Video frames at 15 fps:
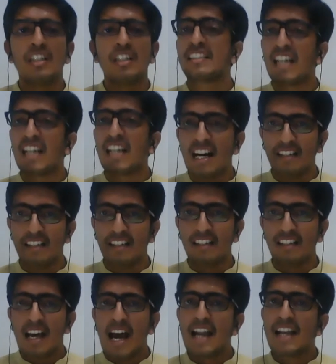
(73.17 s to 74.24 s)
the sun
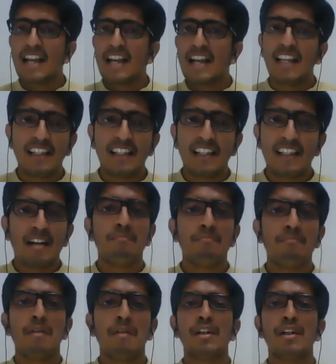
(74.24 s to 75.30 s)
and
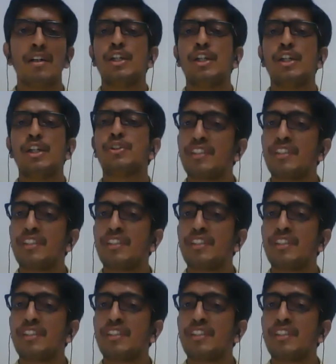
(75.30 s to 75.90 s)
led members